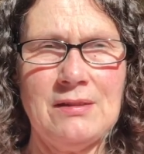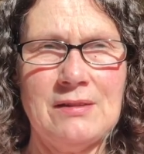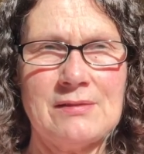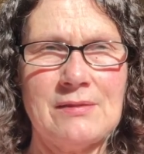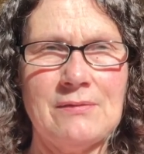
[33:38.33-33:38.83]

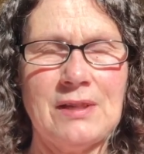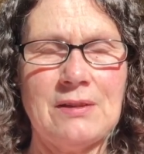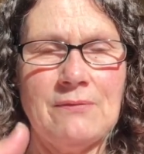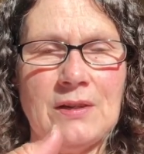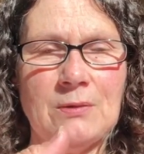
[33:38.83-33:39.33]
It's like a
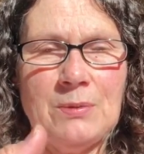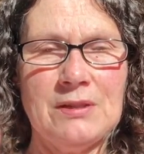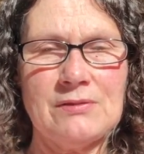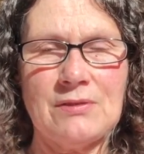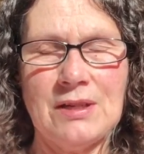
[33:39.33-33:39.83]

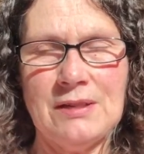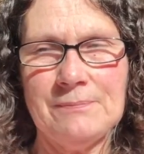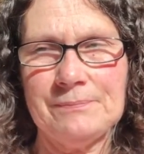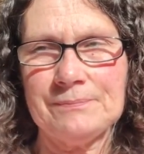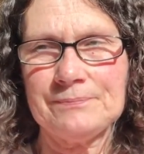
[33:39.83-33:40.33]
fireplace grate
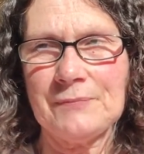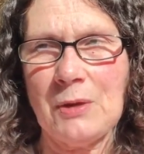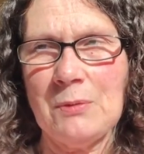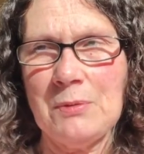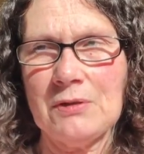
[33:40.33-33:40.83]
that
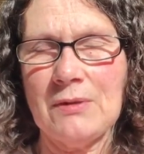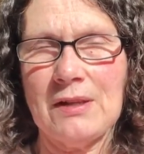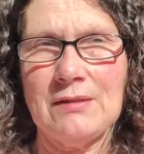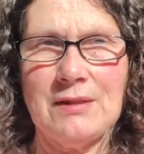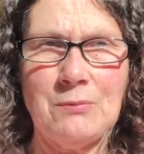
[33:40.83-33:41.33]
we put
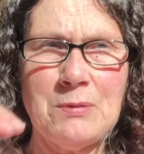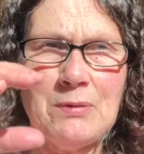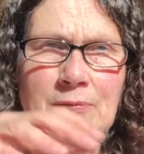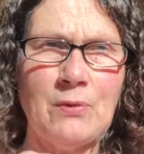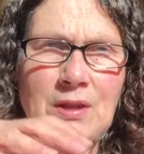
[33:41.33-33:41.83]
around it, and then we
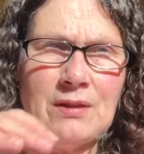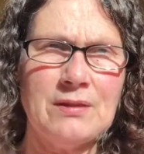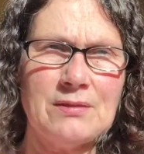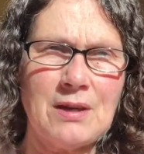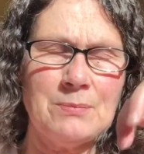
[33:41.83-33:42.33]
put foil on the
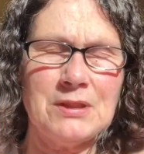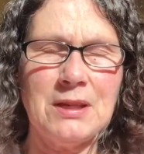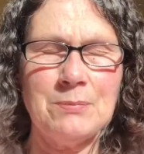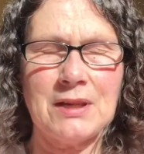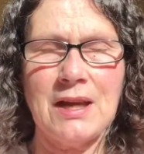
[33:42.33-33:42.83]
top to
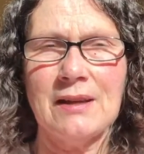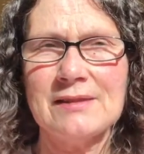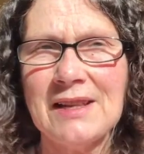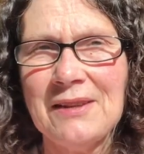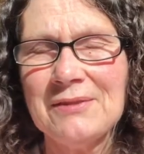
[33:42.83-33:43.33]
keep the
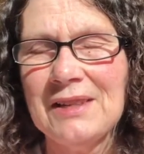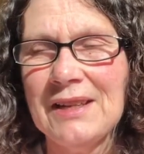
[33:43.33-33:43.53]
cats out.